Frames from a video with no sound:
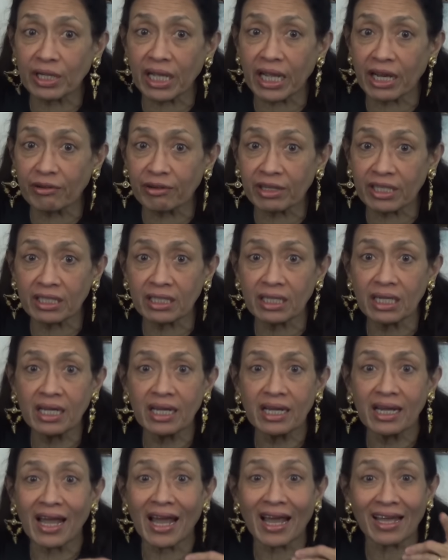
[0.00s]
area
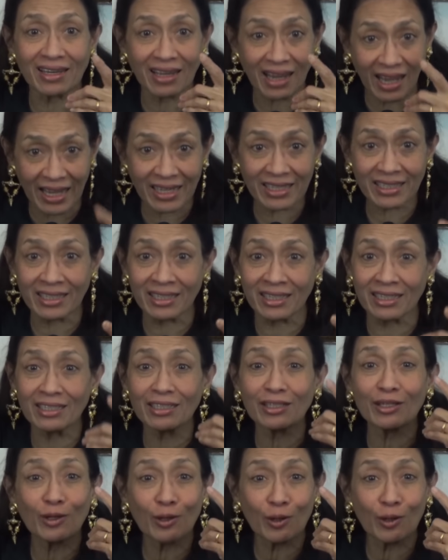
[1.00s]
had heightened